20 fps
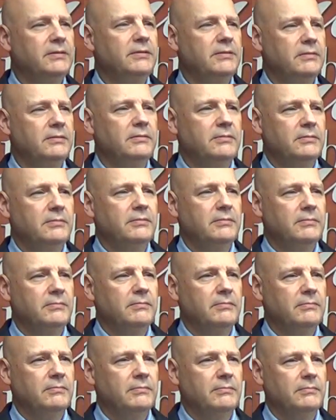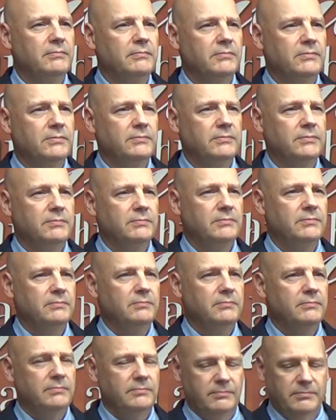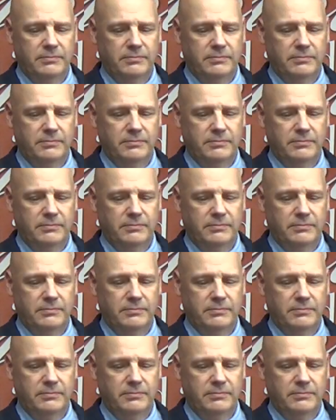[no speech]